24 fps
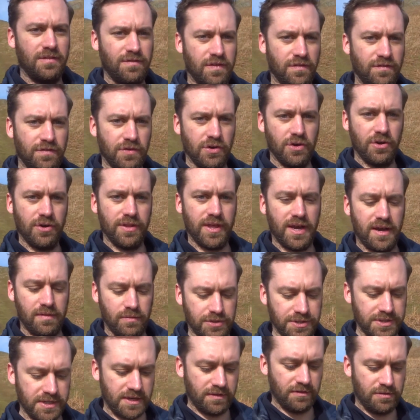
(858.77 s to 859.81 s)
photo that I
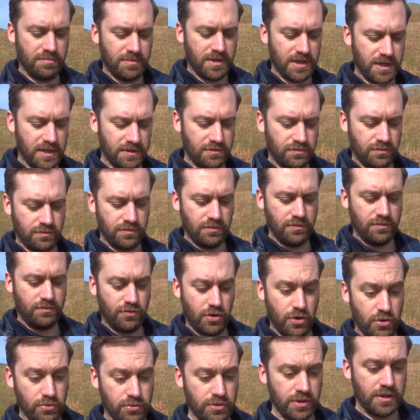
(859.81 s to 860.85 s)
wanted to get with my
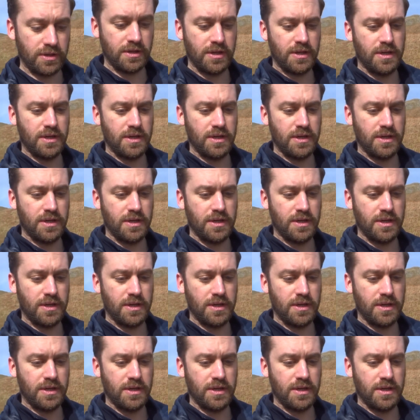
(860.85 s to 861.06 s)
drone,